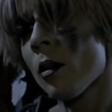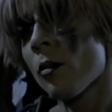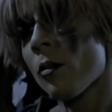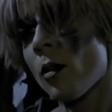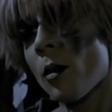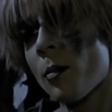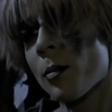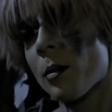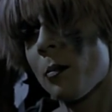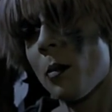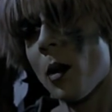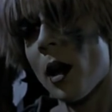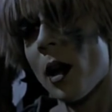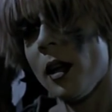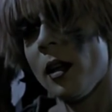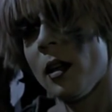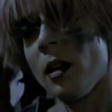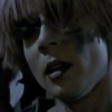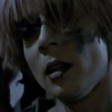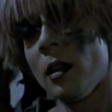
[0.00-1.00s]
Ropes are
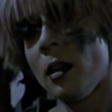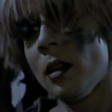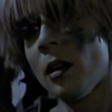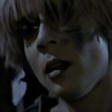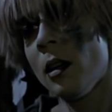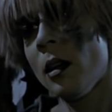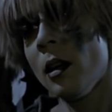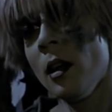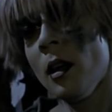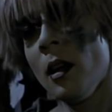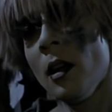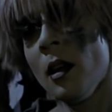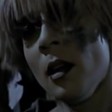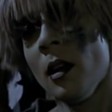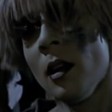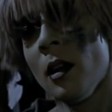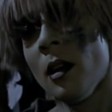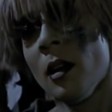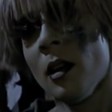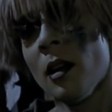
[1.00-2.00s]
mine.
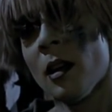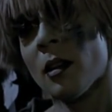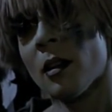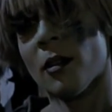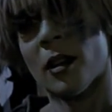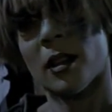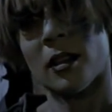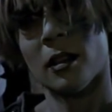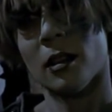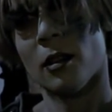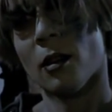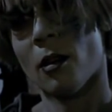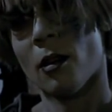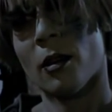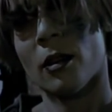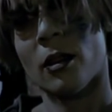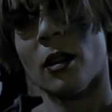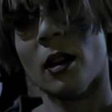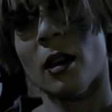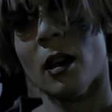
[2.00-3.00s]
The rest is
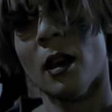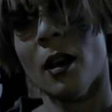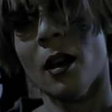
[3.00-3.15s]
yours.